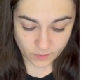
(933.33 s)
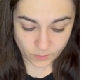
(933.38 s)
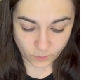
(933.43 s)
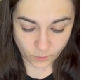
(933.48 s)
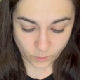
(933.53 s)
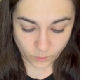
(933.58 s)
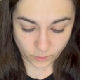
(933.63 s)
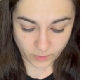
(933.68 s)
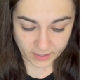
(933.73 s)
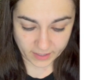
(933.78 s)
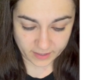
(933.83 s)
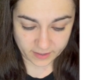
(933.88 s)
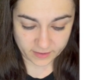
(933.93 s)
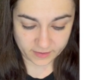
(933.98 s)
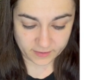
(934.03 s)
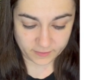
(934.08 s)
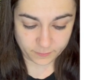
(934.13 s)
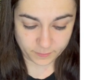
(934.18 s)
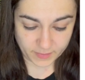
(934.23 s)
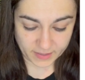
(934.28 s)
or it could
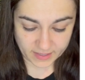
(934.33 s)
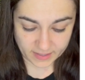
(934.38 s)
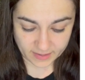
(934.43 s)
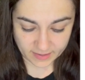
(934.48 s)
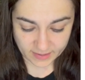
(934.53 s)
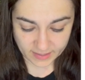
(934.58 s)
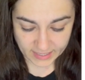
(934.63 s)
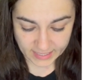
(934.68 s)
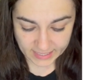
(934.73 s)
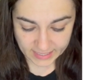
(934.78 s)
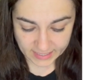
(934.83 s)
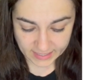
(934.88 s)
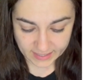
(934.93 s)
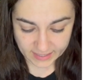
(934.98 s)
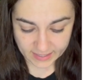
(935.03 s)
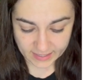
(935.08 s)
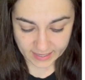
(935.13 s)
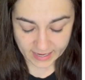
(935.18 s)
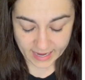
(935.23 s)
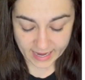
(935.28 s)
have been
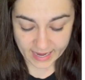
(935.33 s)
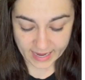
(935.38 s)
here,